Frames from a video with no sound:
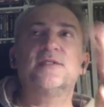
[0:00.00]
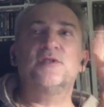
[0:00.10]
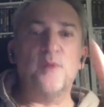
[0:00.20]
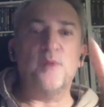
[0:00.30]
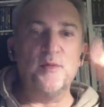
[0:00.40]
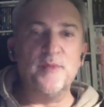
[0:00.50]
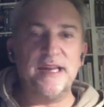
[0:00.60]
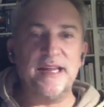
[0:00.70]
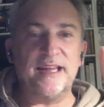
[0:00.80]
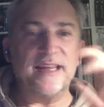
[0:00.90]
double
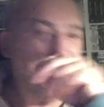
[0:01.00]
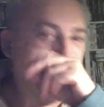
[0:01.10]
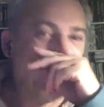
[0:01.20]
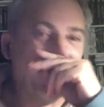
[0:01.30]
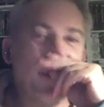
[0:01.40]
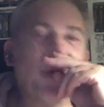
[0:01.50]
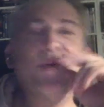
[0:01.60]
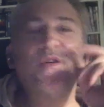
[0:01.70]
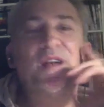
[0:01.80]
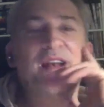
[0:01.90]
meaning, you
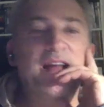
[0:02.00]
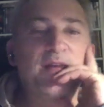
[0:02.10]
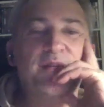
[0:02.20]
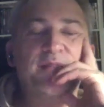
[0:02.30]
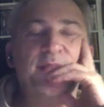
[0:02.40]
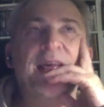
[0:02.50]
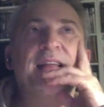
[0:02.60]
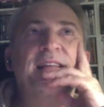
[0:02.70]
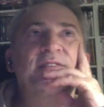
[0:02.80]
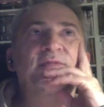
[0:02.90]
know, Lie With Me.
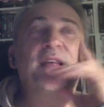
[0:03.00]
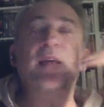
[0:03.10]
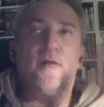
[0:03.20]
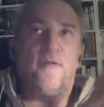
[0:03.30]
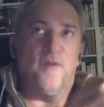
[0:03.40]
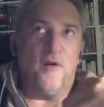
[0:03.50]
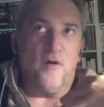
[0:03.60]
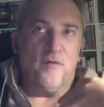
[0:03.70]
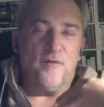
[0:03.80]
And it's really for